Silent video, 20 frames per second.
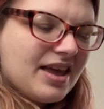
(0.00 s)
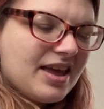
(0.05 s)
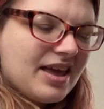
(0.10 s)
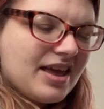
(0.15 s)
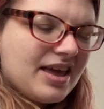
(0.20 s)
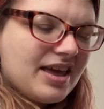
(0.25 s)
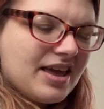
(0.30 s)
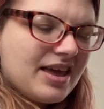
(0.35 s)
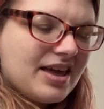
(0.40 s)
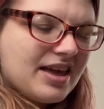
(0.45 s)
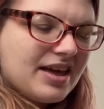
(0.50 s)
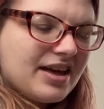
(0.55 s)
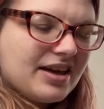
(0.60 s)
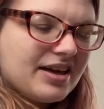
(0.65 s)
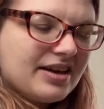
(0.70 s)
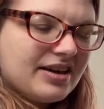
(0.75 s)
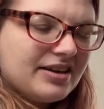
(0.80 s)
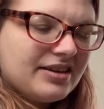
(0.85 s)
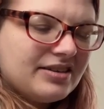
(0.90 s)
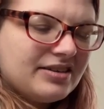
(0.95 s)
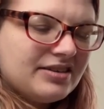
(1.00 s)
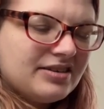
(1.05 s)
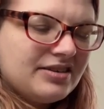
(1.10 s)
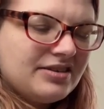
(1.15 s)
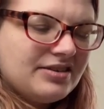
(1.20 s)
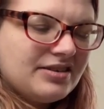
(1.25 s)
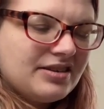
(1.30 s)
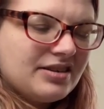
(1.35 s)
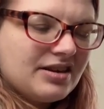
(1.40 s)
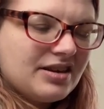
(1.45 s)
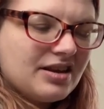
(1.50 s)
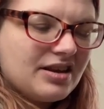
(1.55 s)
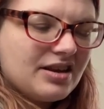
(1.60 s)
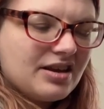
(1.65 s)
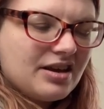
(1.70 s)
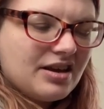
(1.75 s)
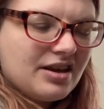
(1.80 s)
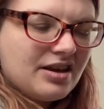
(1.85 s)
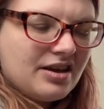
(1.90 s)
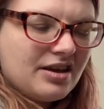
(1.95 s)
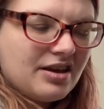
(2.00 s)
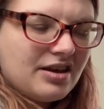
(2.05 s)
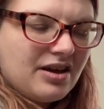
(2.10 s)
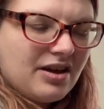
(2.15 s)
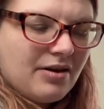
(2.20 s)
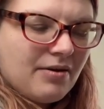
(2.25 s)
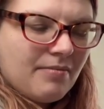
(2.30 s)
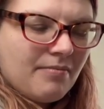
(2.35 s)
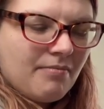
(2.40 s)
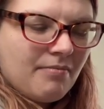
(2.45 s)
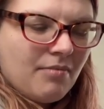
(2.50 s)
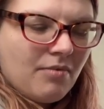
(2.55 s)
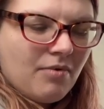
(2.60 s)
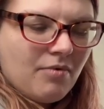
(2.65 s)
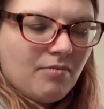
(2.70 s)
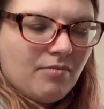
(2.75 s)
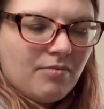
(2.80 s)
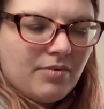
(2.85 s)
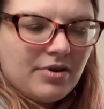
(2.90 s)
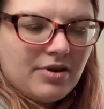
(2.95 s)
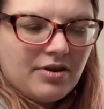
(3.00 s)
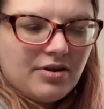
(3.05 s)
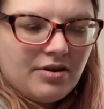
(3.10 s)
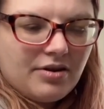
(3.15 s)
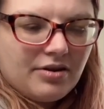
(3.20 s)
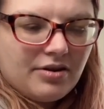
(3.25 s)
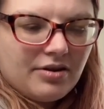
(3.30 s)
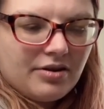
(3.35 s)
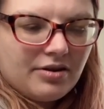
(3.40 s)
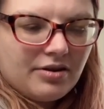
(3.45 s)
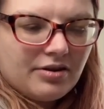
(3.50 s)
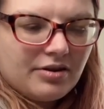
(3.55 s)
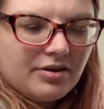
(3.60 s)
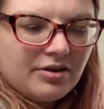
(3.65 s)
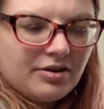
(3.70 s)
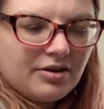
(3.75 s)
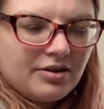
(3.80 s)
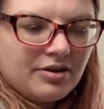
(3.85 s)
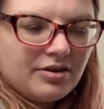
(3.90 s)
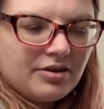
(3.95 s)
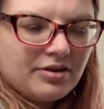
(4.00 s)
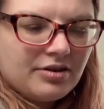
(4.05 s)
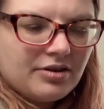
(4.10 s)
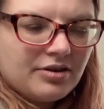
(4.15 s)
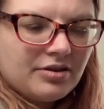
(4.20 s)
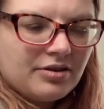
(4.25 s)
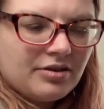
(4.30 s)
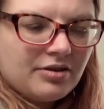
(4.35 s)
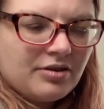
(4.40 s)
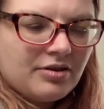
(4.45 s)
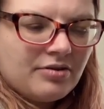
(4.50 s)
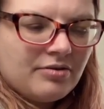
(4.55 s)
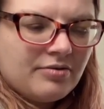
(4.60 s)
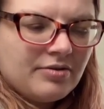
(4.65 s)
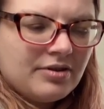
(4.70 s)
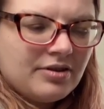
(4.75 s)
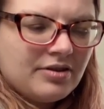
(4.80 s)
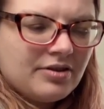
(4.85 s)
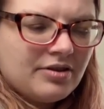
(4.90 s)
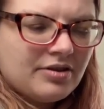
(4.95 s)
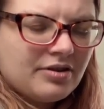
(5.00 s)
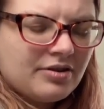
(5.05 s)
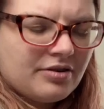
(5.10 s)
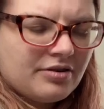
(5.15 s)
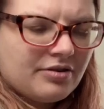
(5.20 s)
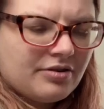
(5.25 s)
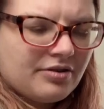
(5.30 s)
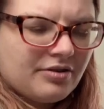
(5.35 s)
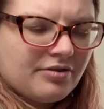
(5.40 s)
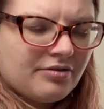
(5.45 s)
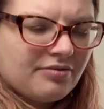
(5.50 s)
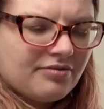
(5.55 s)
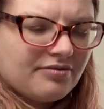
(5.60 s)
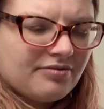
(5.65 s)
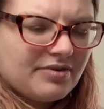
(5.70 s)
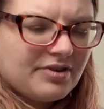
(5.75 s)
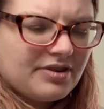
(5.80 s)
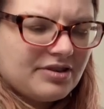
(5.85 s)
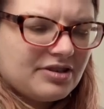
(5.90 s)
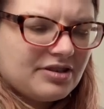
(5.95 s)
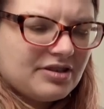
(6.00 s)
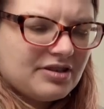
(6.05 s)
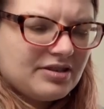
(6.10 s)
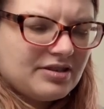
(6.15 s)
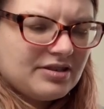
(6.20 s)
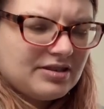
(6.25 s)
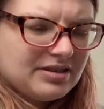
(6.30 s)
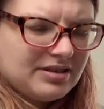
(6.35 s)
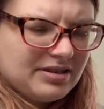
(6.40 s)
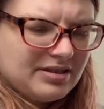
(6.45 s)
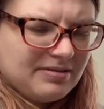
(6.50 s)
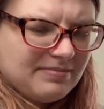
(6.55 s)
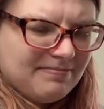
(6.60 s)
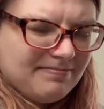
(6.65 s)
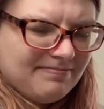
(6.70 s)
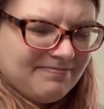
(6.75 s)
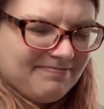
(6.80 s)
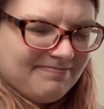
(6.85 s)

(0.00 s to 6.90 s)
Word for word: And um we are gonna go in there, crush this up.